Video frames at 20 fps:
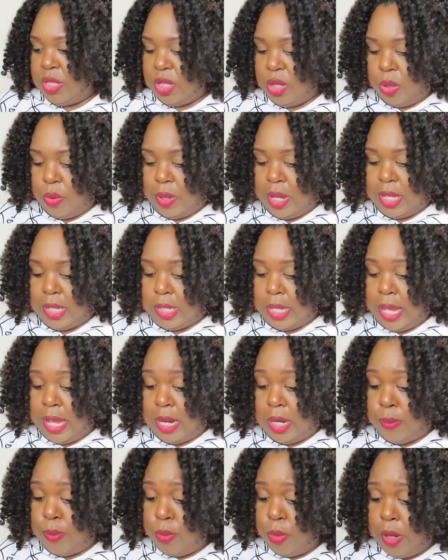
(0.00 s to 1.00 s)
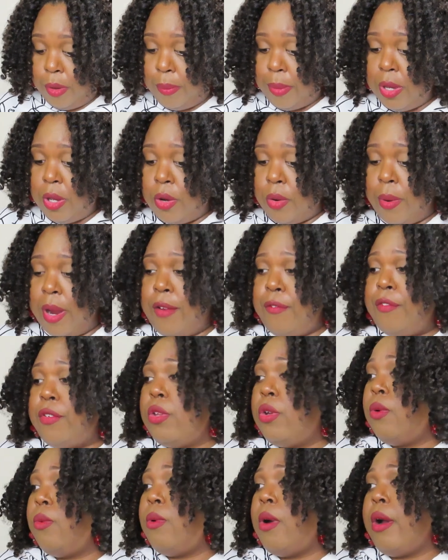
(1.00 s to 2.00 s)
so it, it will be great for
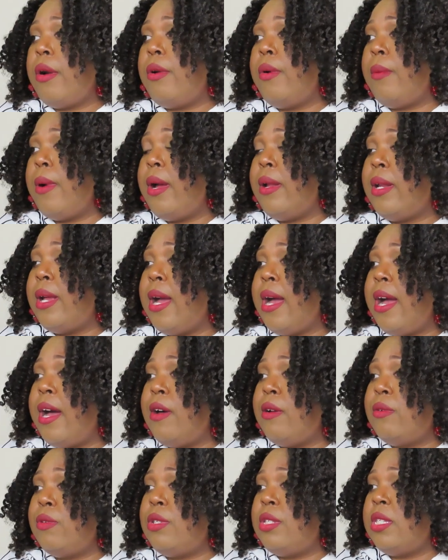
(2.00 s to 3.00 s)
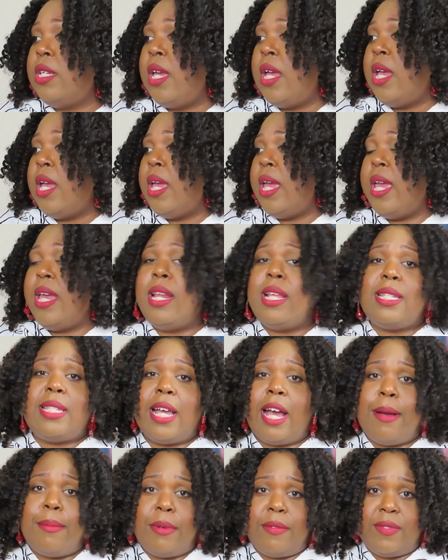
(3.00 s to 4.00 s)
you to walk around the house any
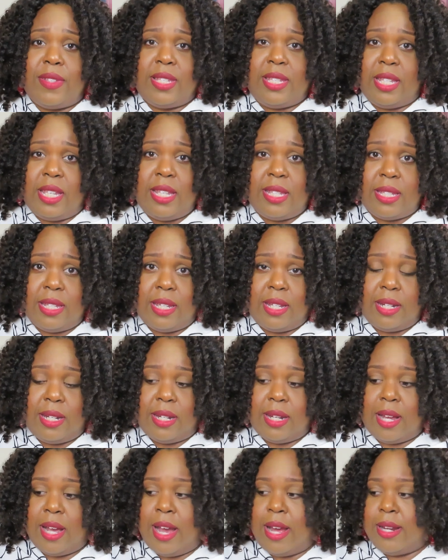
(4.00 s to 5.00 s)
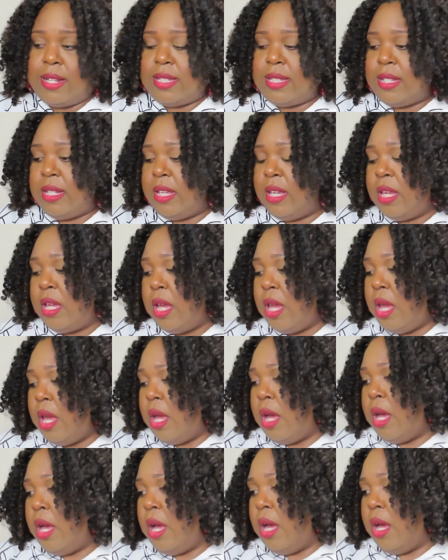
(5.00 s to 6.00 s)
time of the season, honestly.
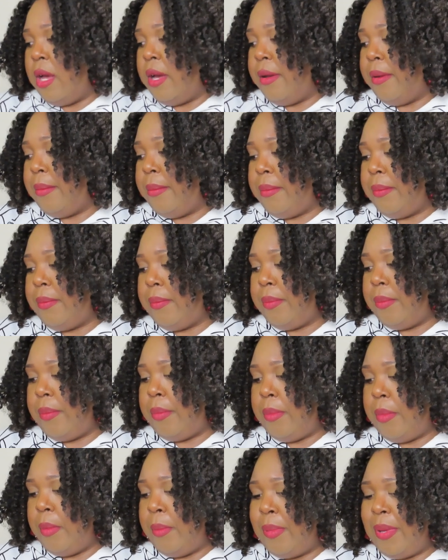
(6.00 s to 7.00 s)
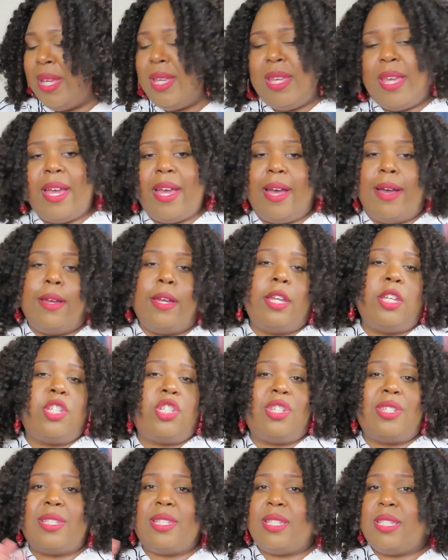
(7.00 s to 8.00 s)
Um, but yeah,
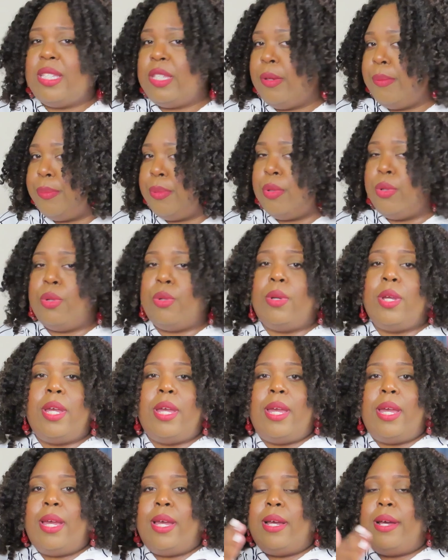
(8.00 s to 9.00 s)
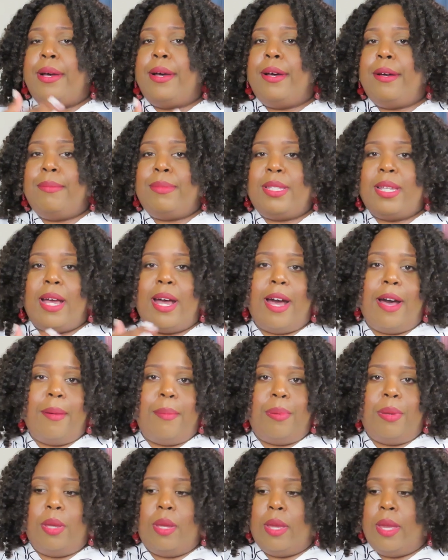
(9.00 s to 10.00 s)
it's just a simple um,
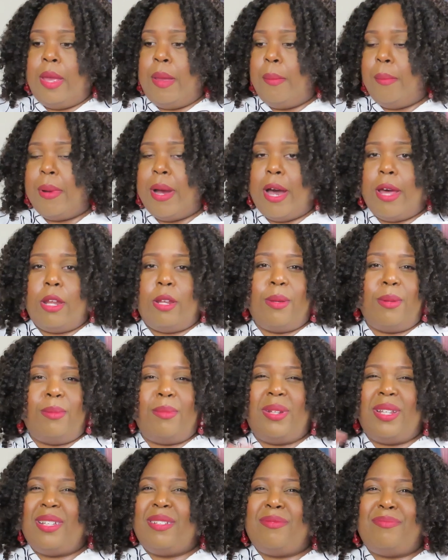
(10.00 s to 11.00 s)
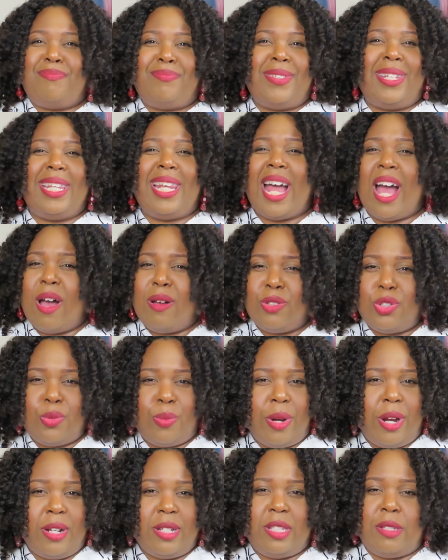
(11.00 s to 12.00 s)
top and bottom
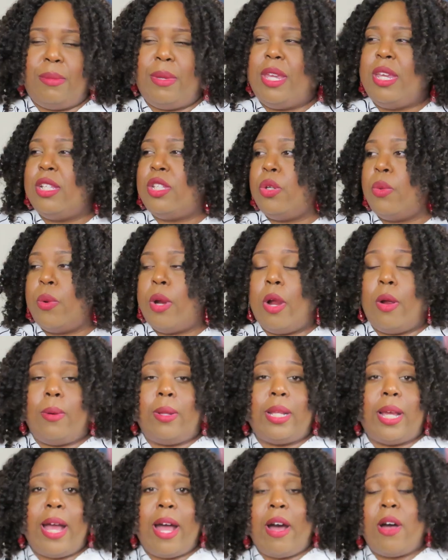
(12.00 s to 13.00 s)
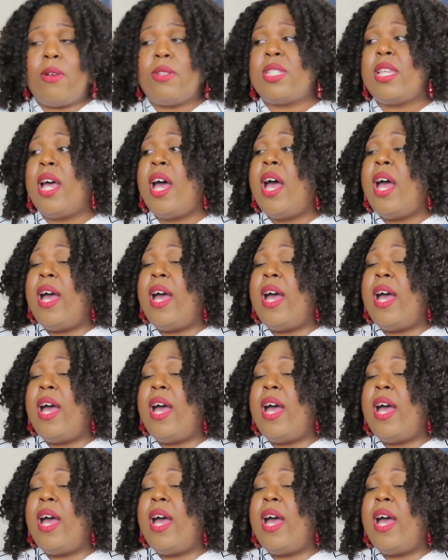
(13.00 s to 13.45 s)
loungewear to me to wear on the house.